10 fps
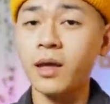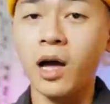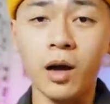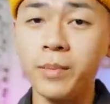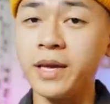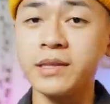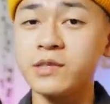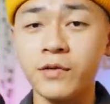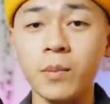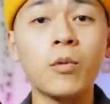I'll be in this
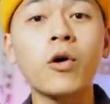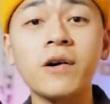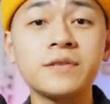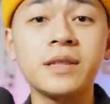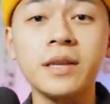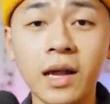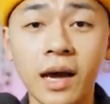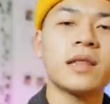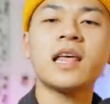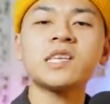fit more often than not.
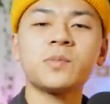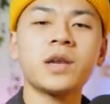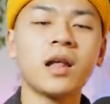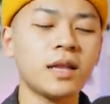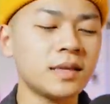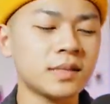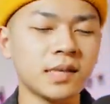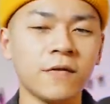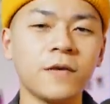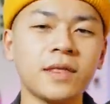And last but not least is
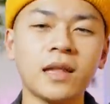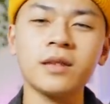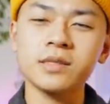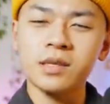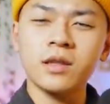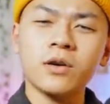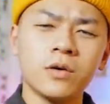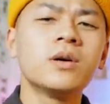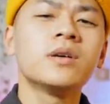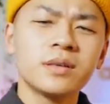a fit that looks a little